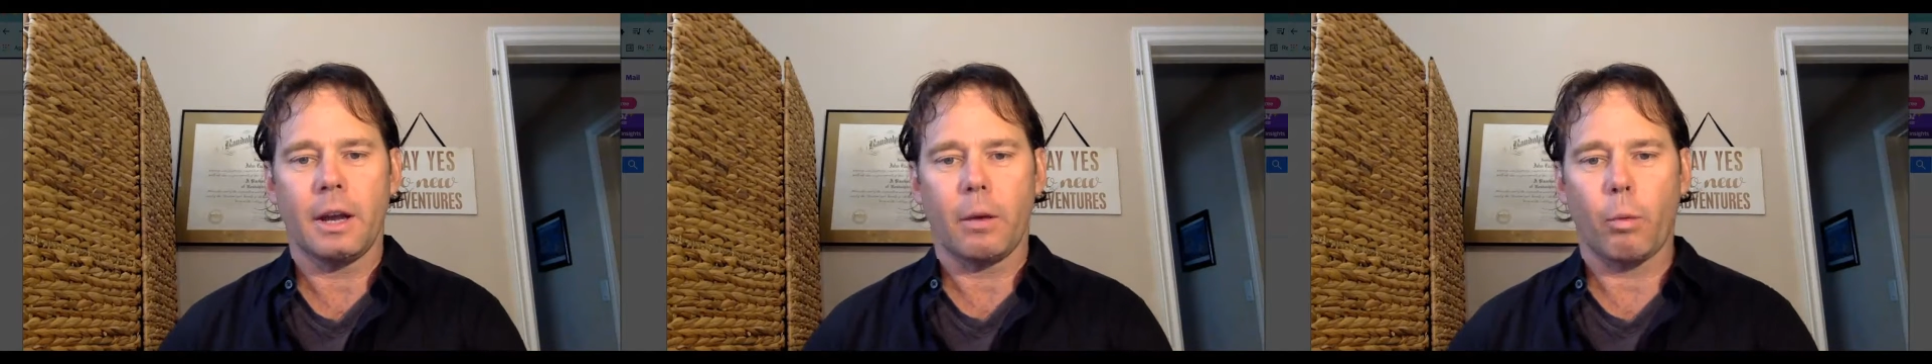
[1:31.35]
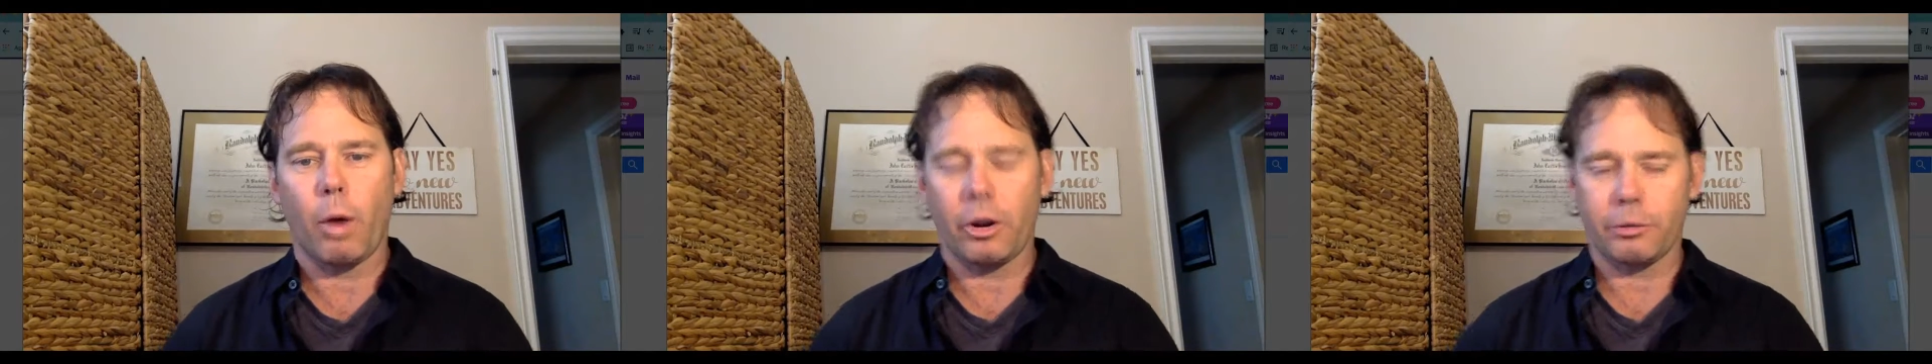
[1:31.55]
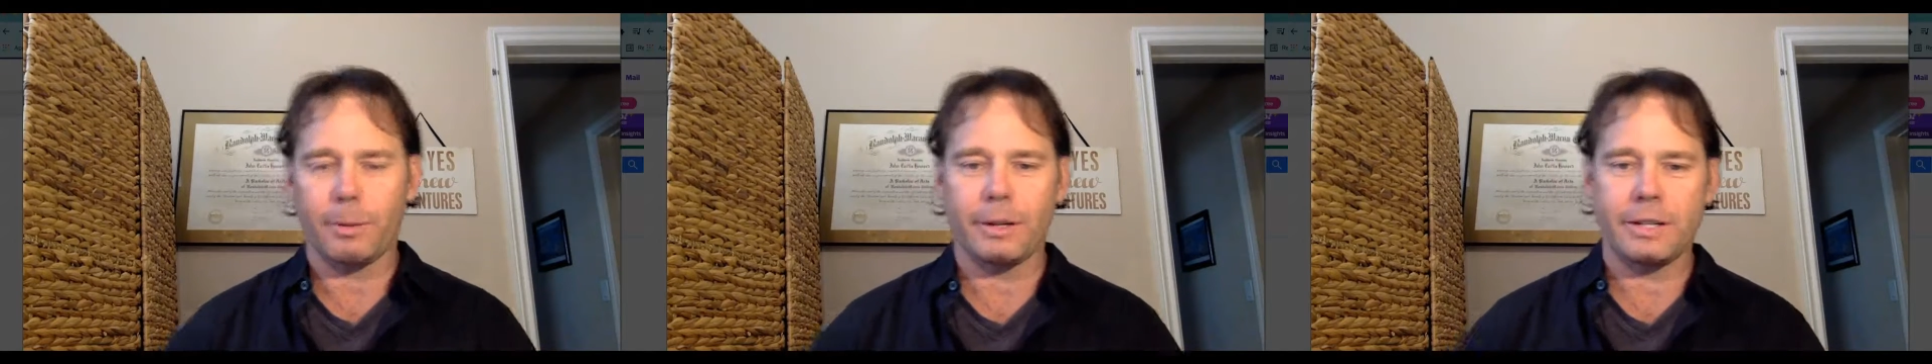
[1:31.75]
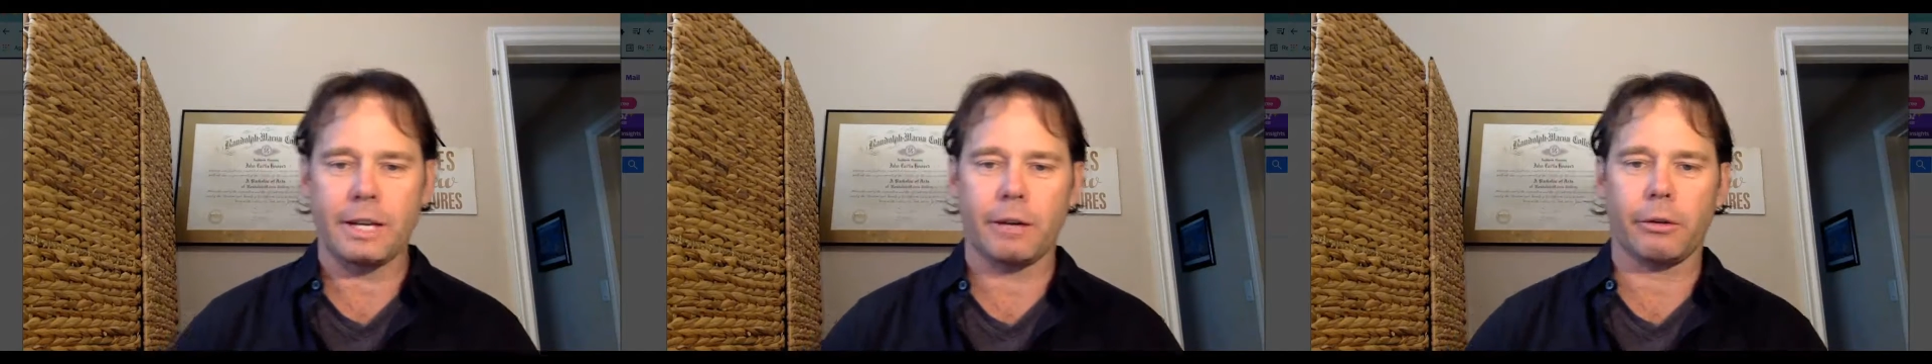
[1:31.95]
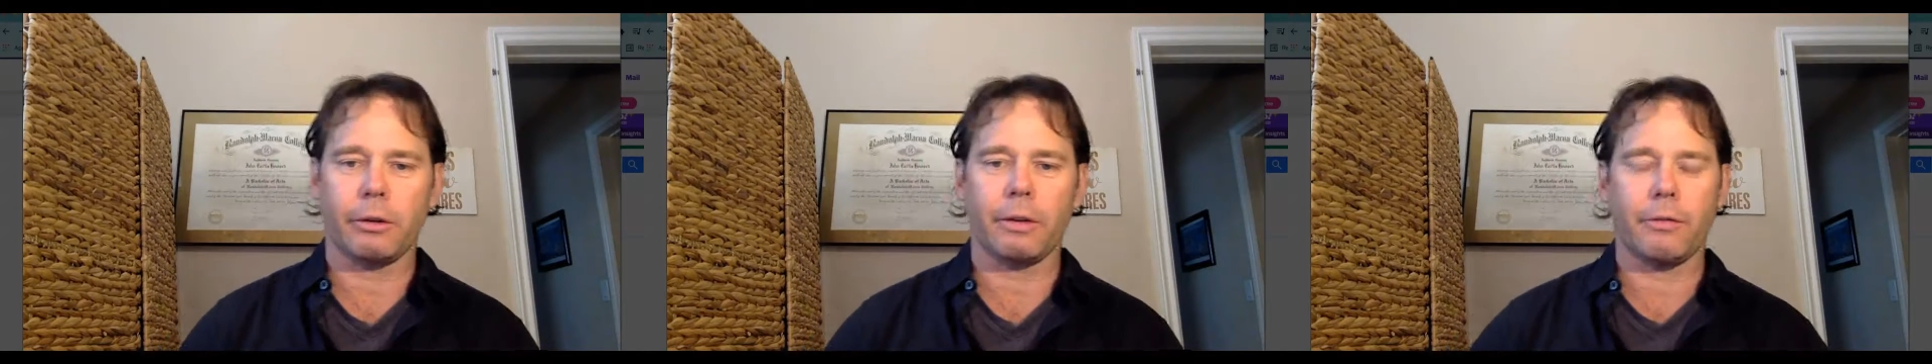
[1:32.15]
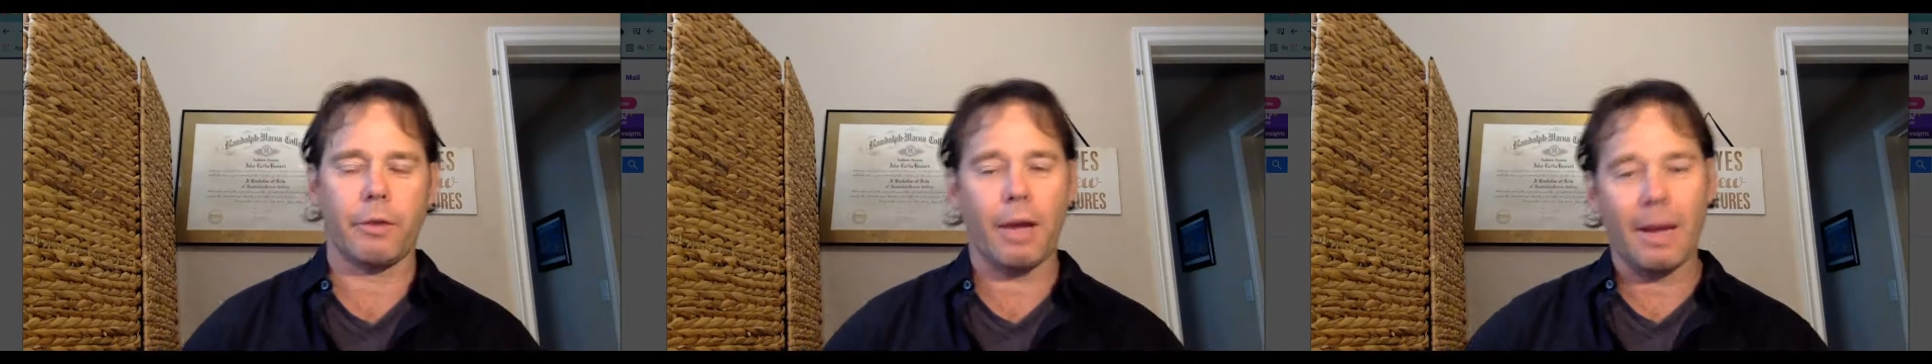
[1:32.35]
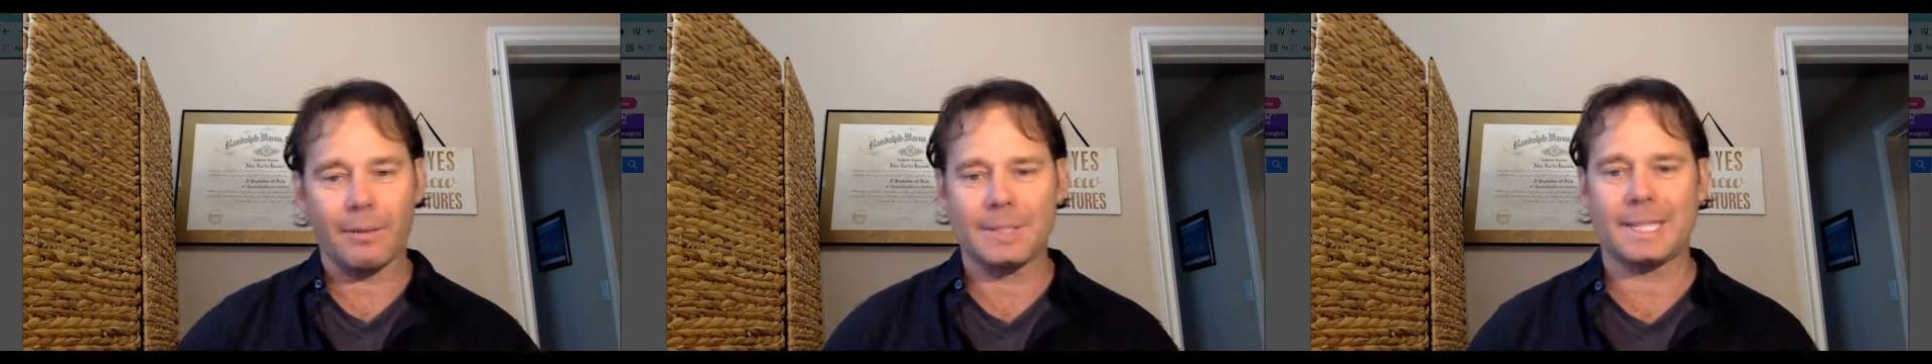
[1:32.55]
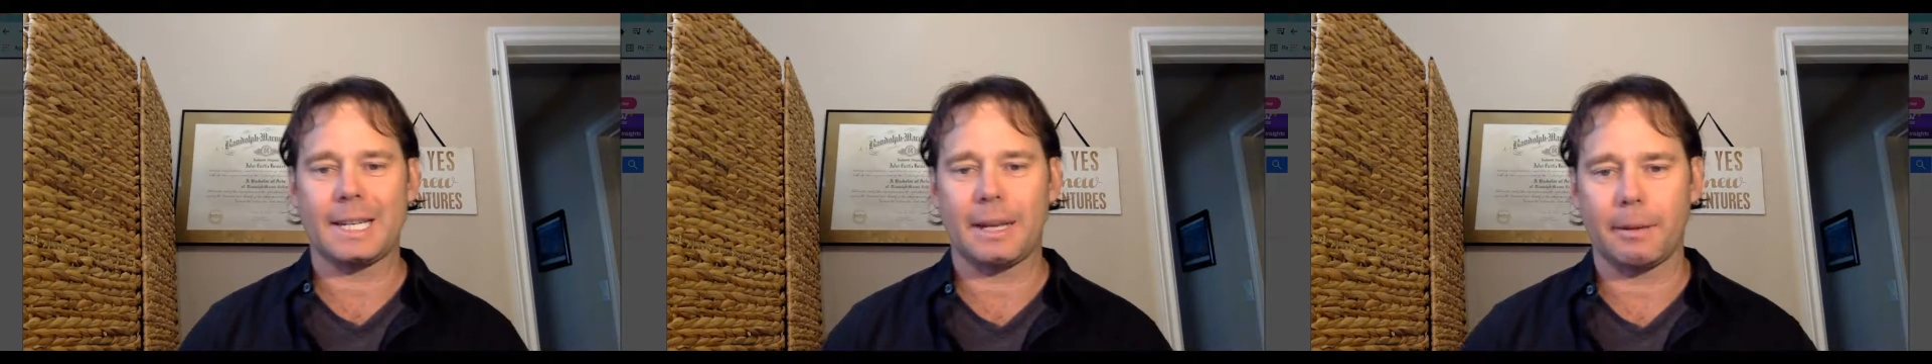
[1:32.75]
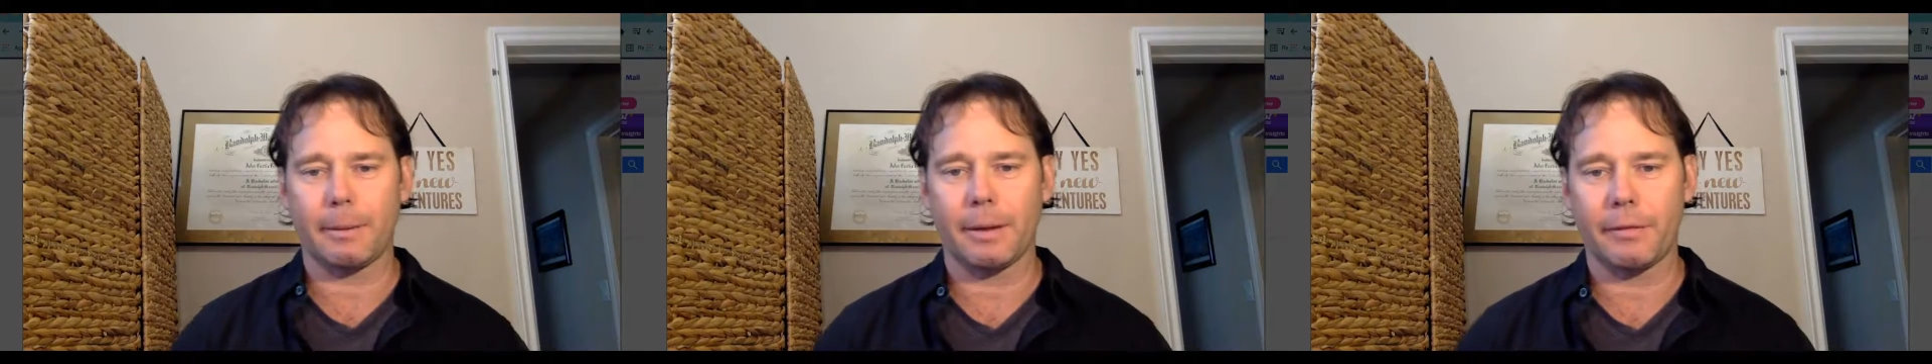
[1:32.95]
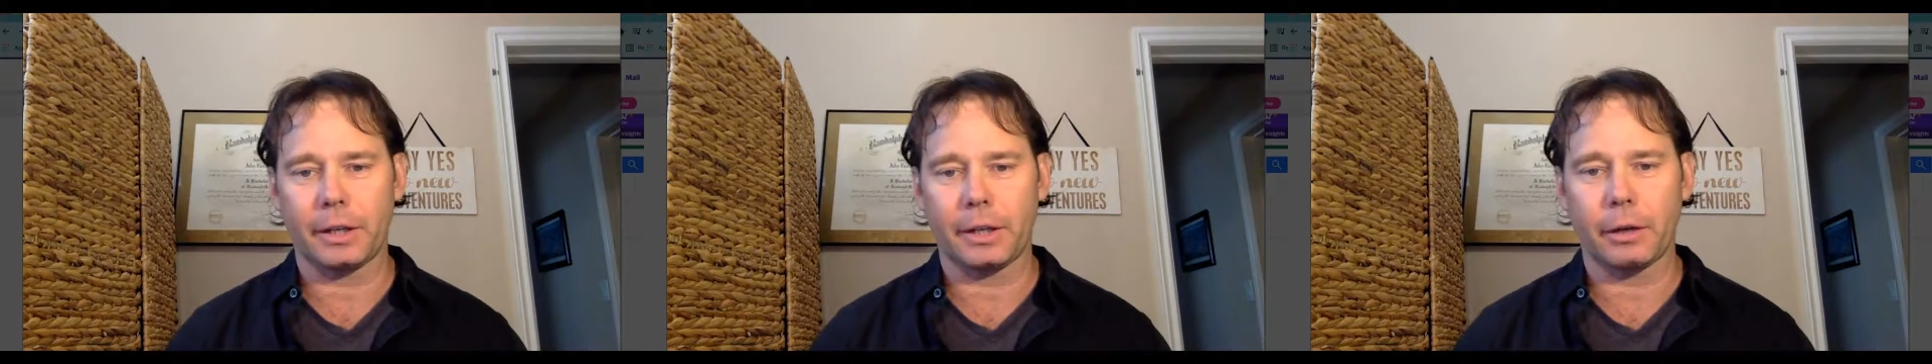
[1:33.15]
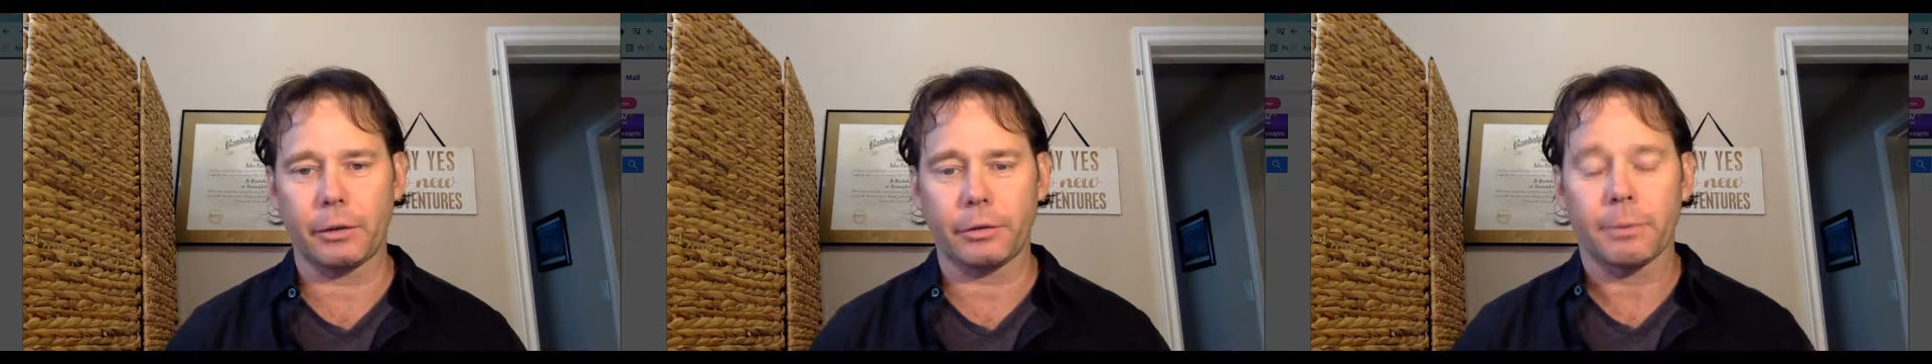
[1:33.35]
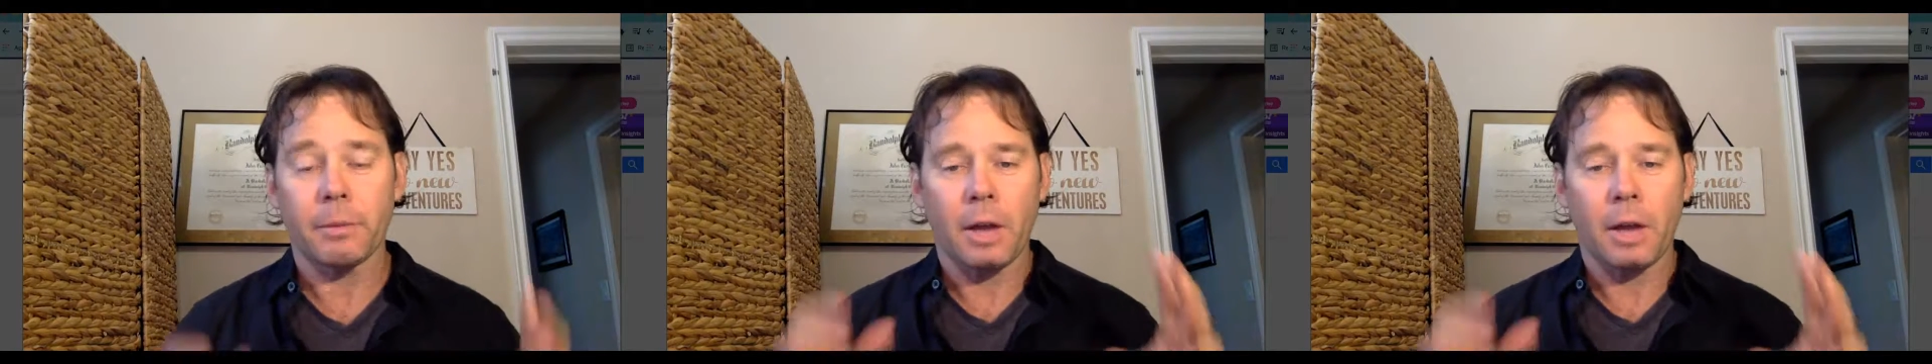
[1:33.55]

watched my channel, if you haven't seen any of my videos,